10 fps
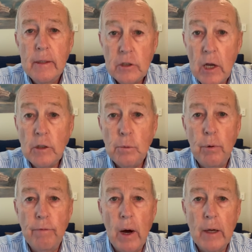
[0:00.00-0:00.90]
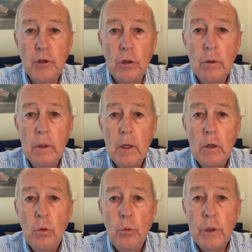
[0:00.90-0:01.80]
does provide you
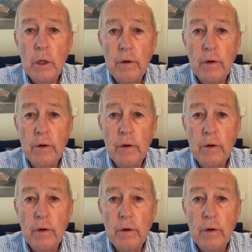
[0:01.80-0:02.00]
with the